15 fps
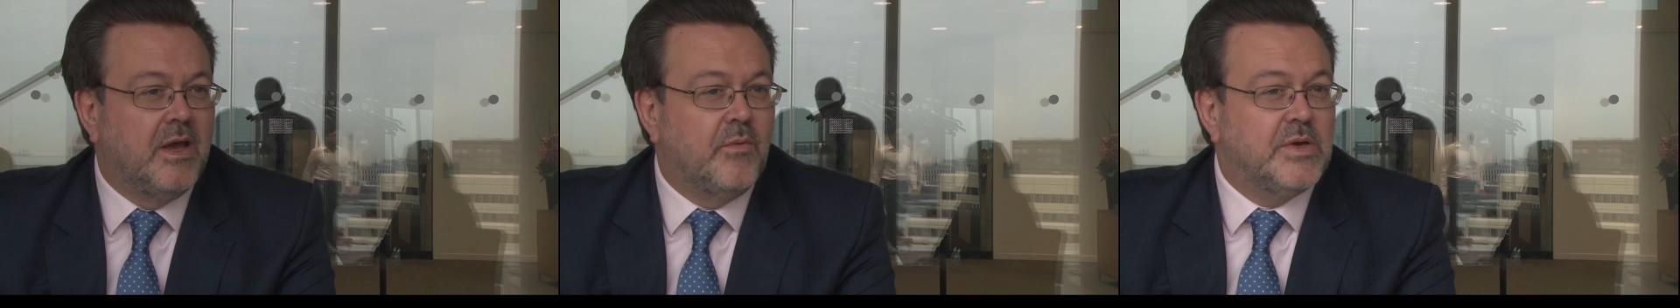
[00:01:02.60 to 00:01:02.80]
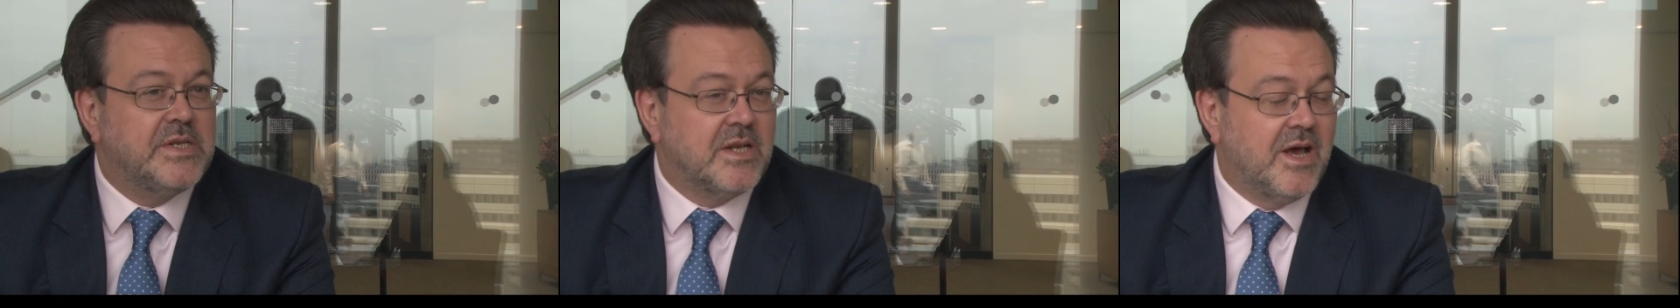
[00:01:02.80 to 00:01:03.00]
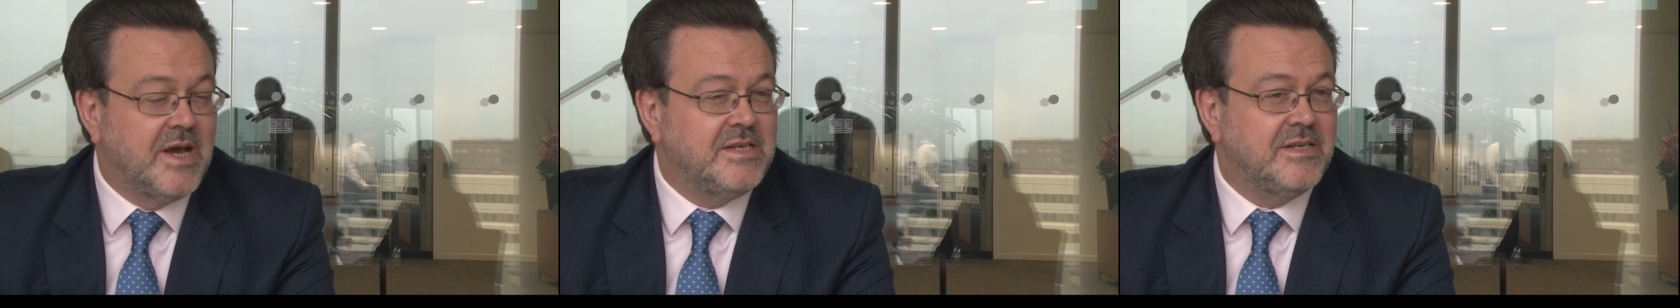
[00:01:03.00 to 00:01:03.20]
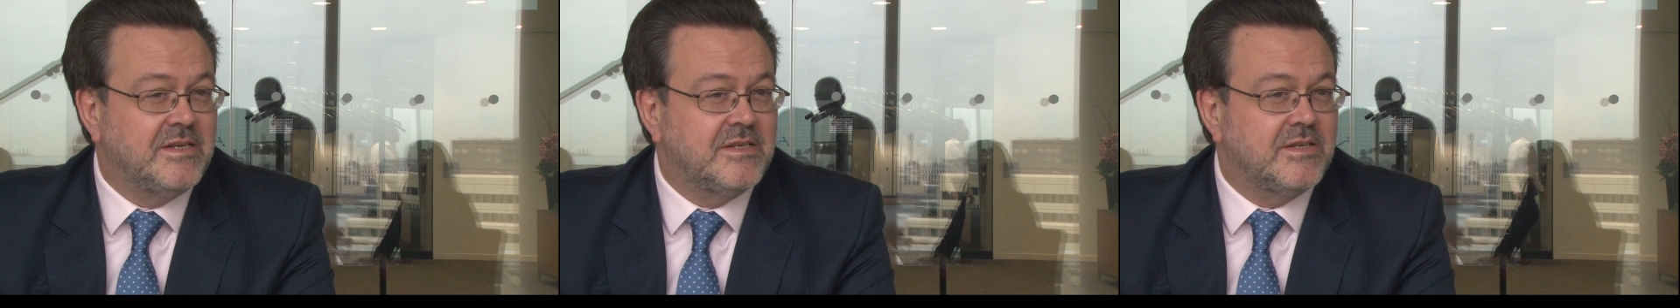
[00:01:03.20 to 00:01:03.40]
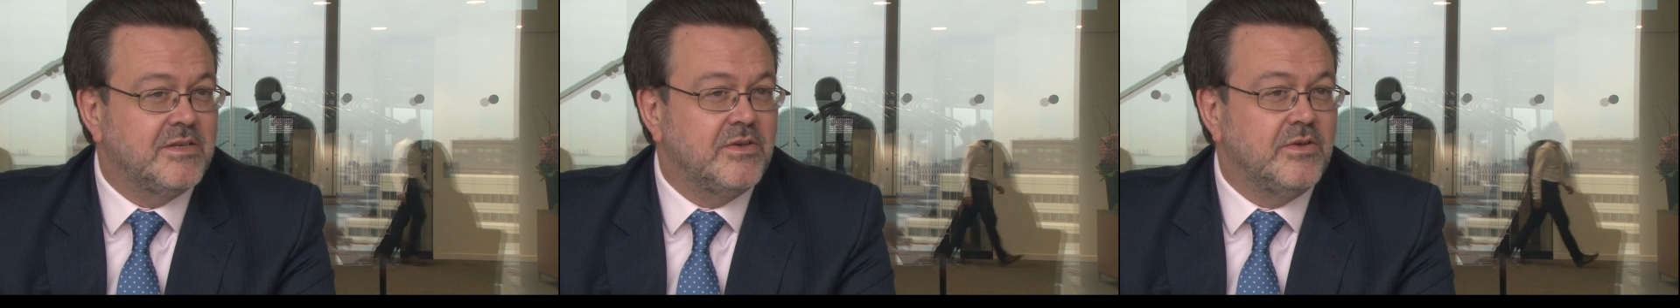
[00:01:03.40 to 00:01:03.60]
We're
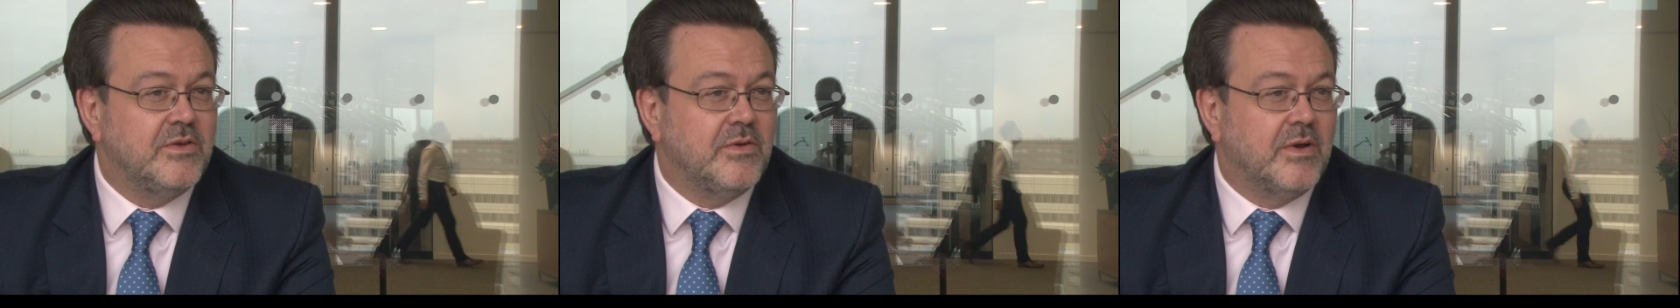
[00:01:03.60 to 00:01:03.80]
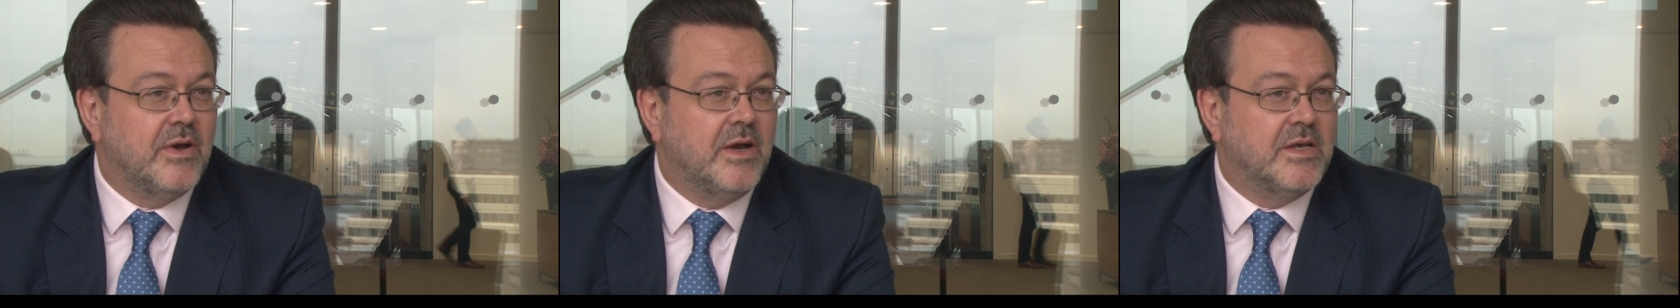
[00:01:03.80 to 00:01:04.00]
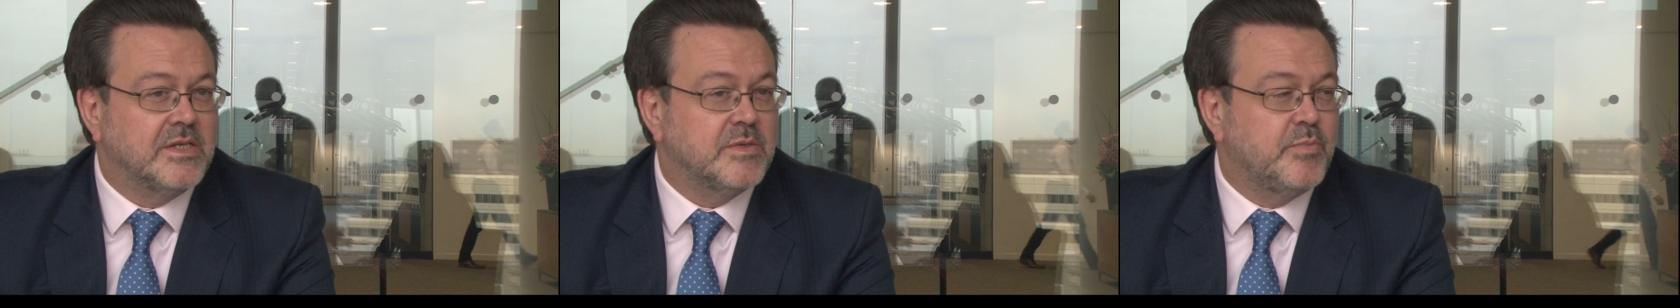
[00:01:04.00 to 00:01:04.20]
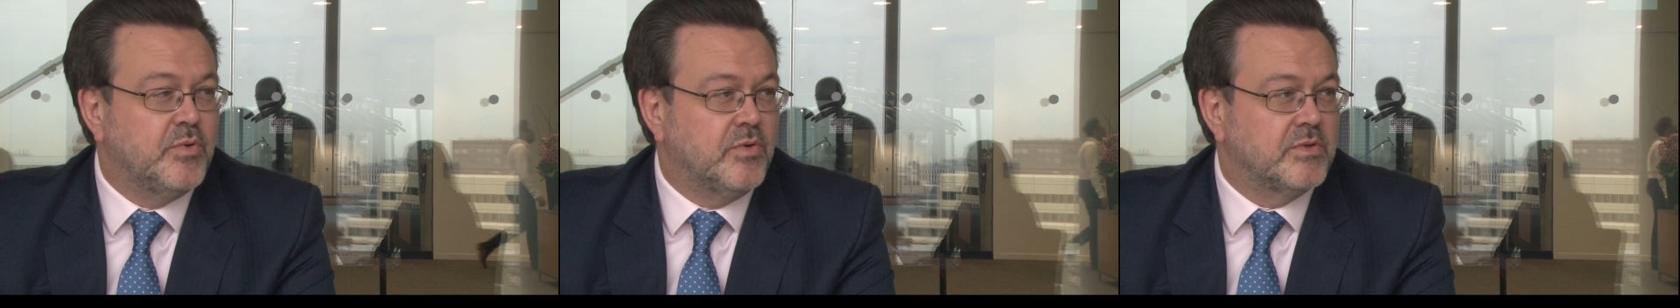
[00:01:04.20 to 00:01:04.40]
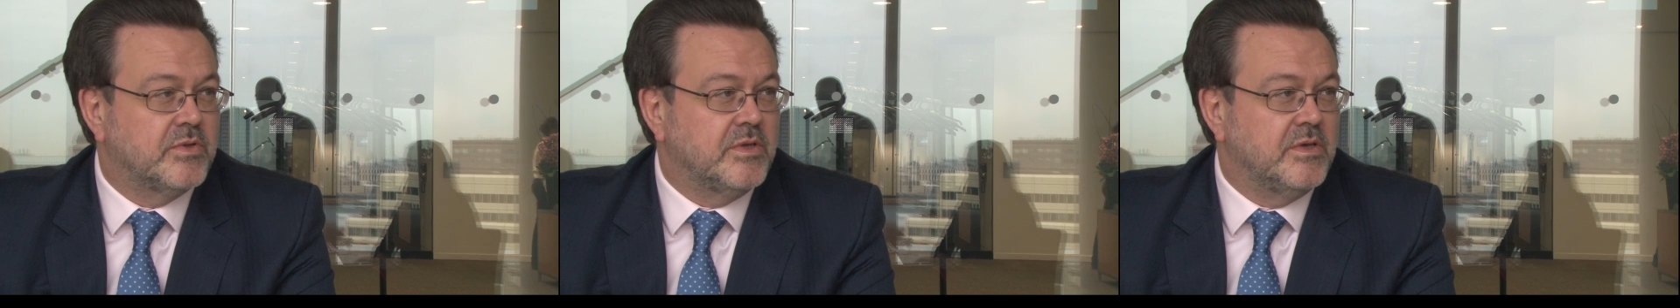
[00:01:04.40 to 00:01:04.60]
delighted to uh,
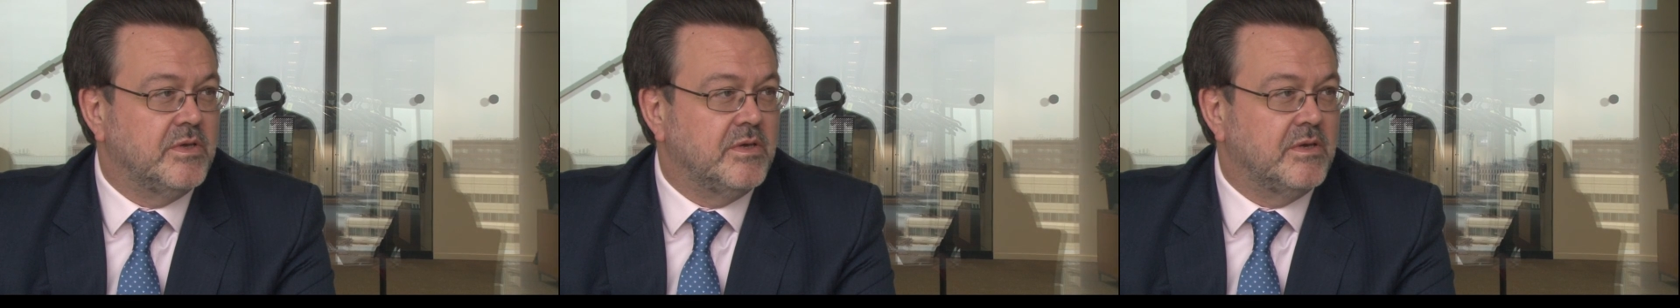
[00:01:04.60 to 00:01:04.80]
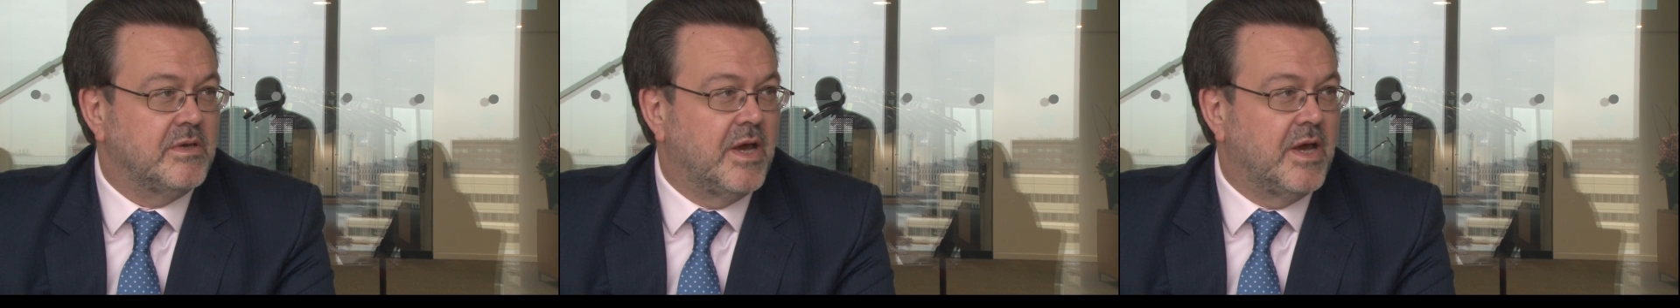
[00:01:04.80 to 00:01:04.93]
support the